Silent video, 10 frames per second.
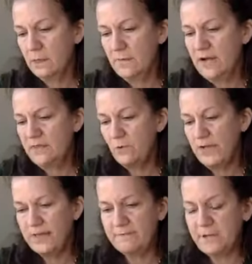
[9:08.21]
By the
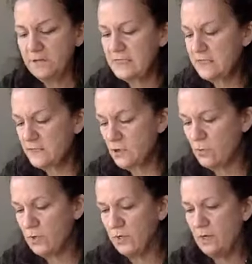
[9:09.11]
way, if you're a
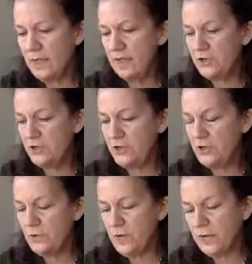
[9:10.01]
sewer and
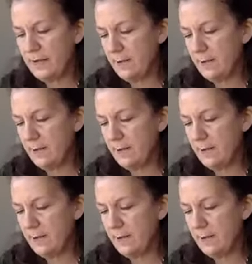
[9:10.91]
you